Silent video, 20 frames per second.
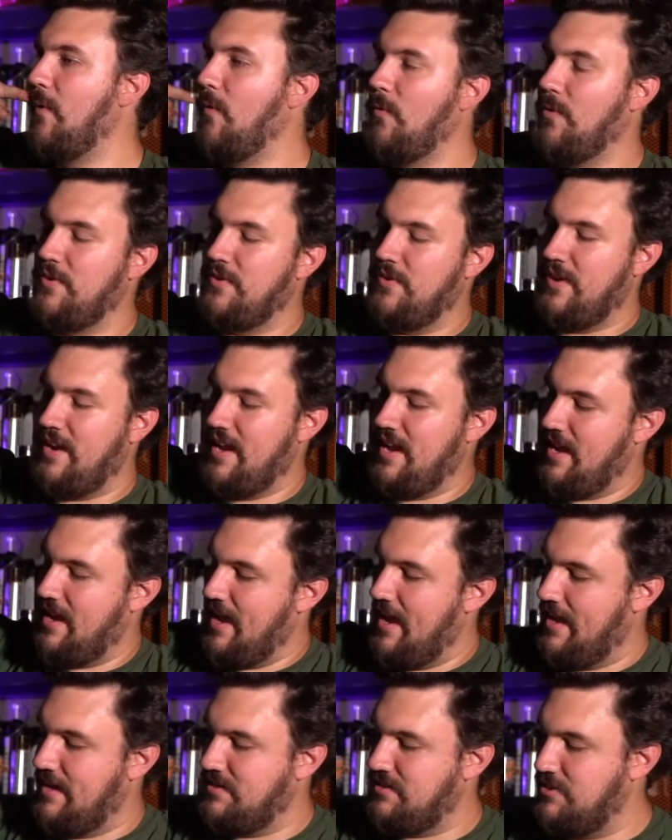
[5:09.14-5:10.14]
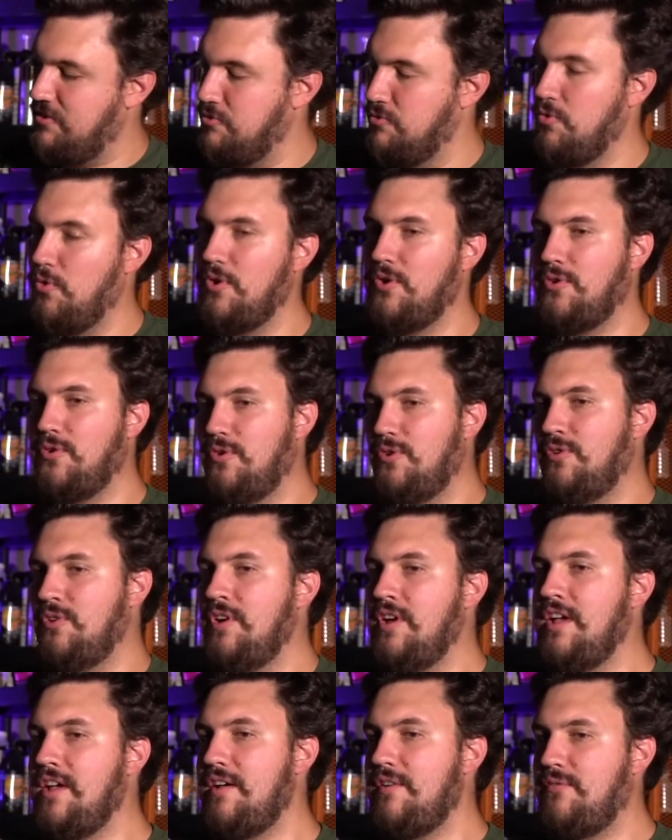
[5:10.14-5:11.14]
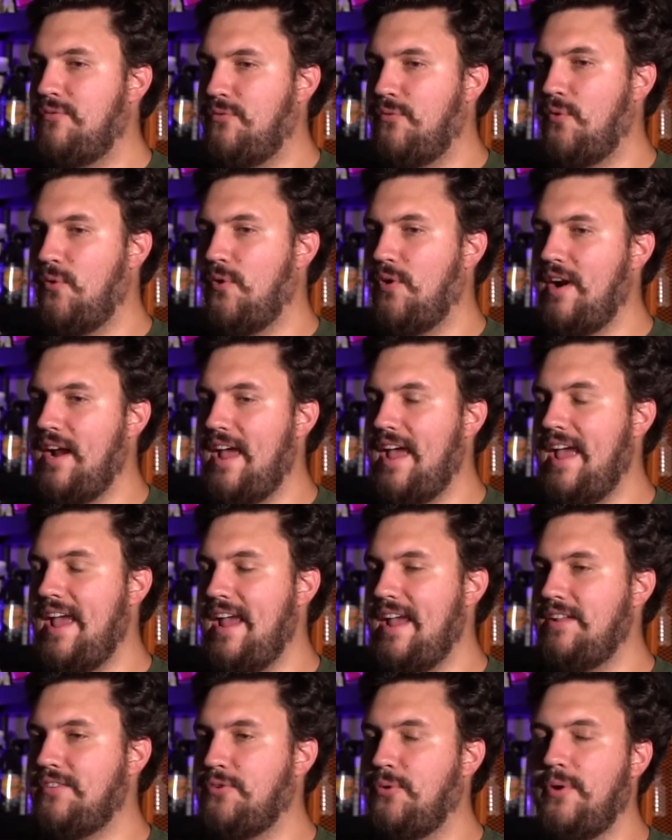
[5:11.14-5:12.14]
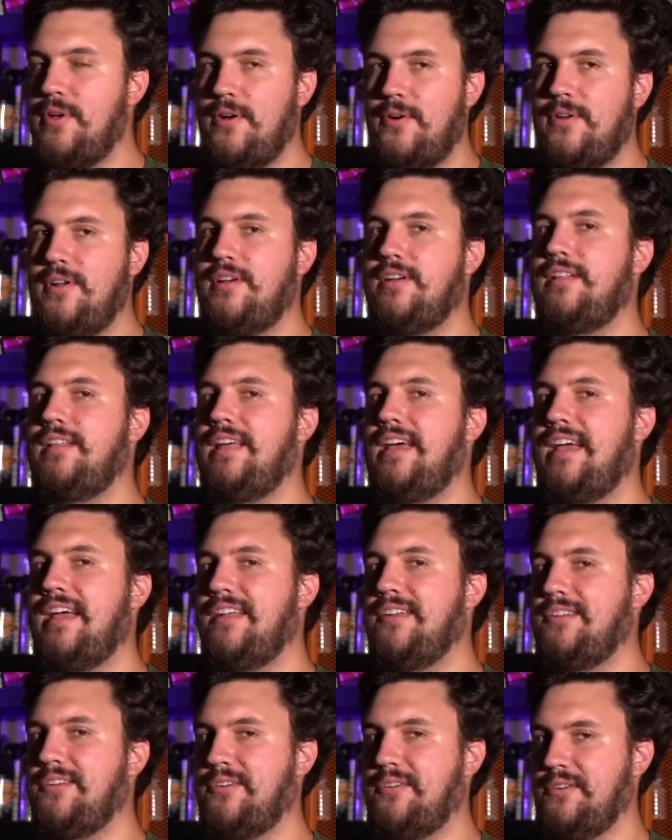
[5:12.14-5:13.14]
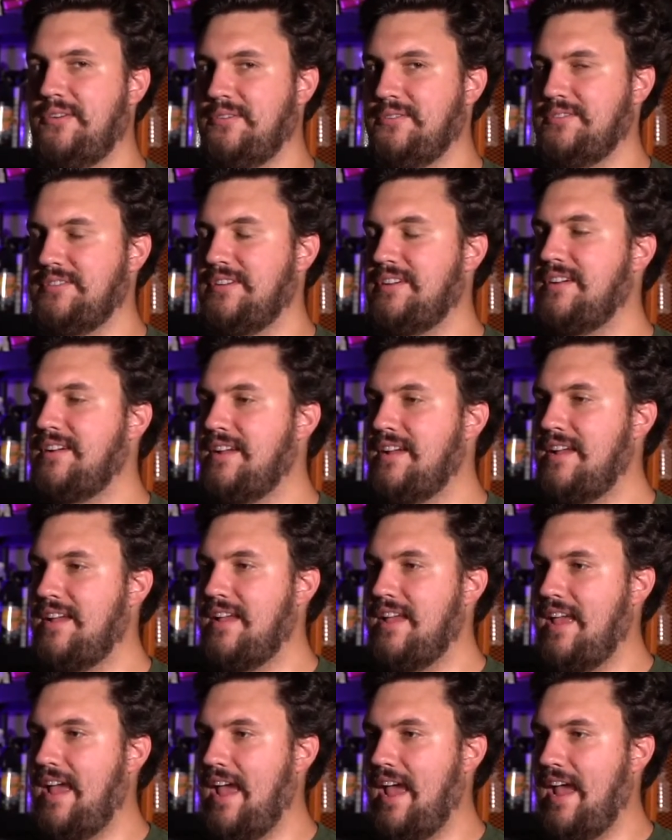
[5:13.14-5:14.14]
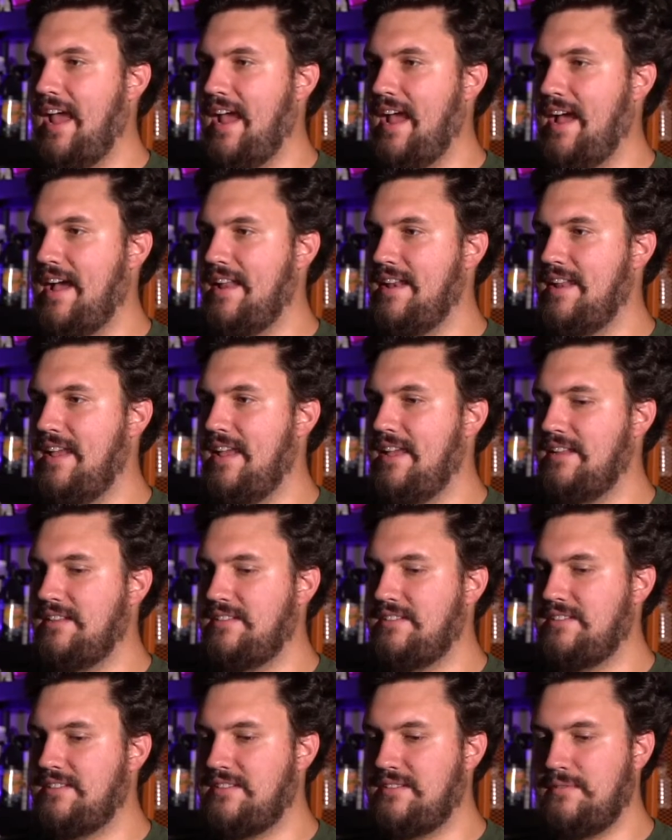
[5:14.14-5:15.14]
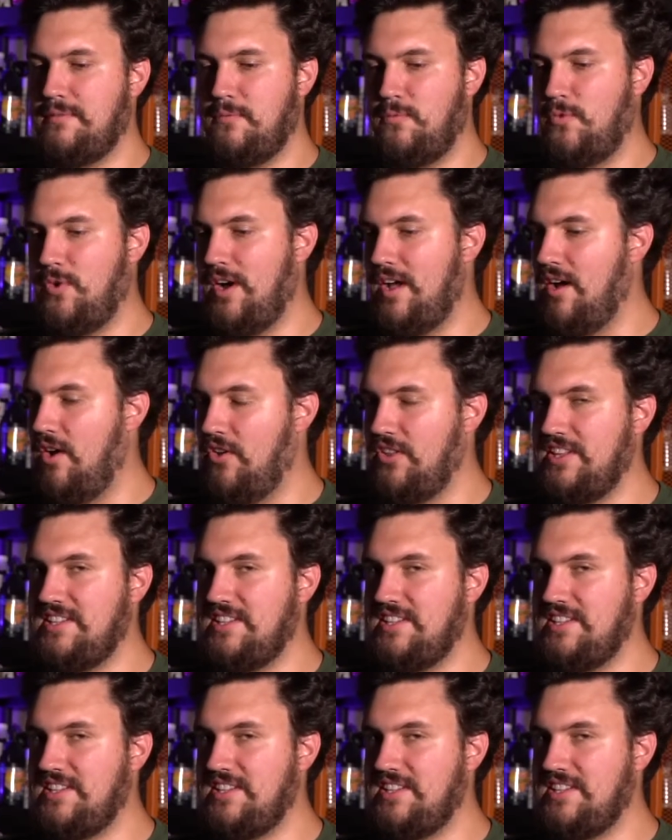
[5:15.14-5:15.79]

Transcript: ordering a snorkel for a Toyota Land Cruiser, and it's what all the